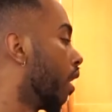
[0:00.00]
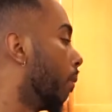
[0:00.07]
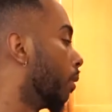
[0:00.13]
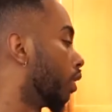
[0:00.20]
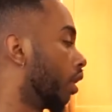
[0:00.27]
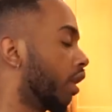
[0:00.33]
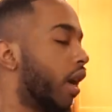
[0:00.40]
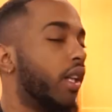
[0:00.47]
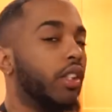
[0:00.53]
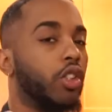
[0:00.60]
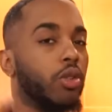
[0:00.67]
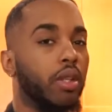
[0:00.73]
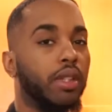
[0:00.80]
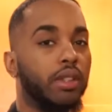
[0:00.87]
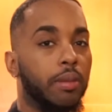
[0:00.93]
I'm gonna show y'all a
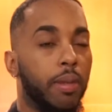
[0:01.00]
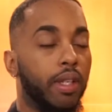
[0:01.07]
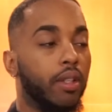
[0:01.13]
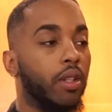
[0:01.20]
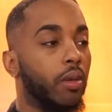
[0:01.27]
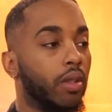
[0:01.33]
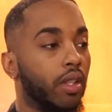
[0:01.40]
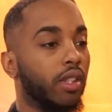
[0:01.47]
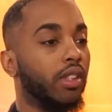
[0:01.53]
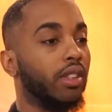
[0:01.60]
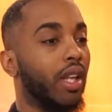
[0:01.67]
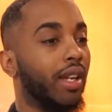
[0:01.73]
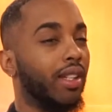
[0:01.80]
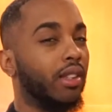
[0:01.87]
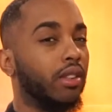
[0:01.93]
trick to making your cookies
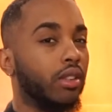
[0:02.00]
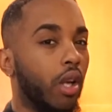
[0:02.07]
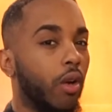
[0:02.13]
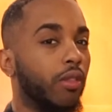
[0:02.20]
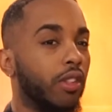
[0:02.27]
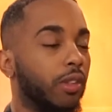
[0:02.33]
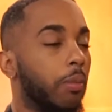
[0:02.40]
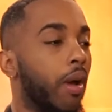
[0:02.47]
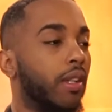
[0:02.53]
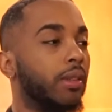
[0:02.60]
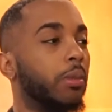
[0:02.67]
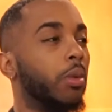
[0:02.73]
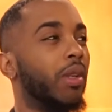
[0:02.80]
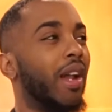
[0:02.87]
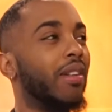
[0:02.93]
like as soft as
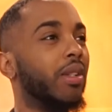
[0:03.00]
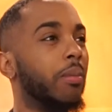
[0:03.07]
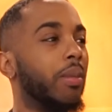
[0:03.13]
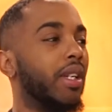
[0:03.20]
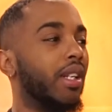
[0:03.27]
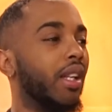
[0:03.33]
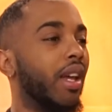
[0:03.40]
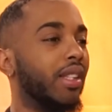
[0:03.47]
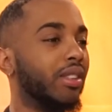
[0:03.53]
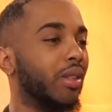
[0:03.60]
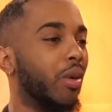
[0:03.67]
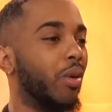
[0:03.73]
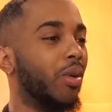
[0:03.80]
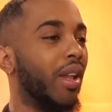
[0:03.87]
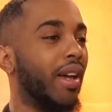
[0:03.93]
possible without them being like
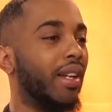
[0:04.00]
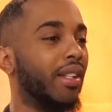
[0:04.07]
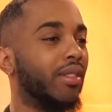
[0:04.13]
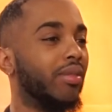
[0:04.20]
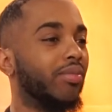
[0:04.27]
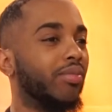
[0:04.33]
so like